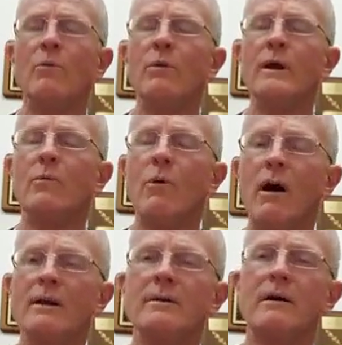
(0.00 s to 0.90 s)
We
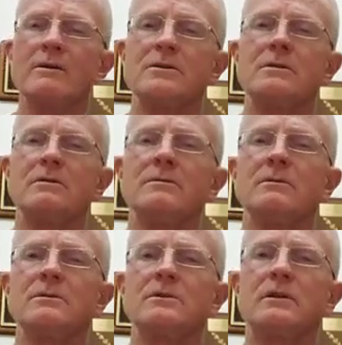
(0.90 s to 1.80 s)
want our
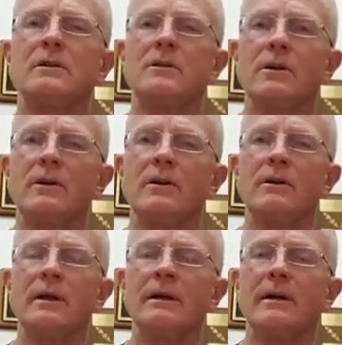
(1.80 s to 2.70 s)
students to
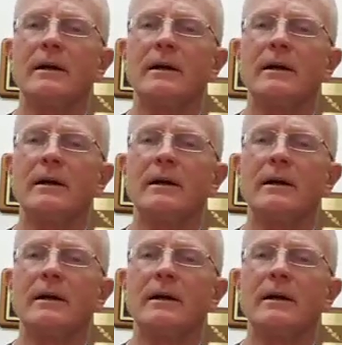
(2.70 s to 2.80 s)
learn